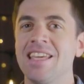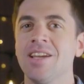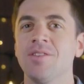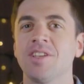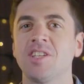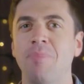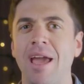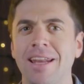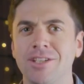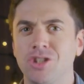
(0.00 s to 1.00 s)
year, the
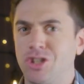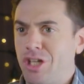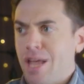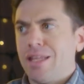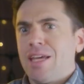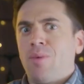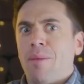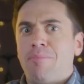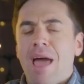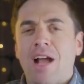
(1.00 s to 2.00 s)
Spanish suddenly
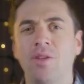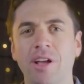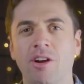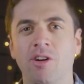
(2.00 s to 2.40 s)
went back on their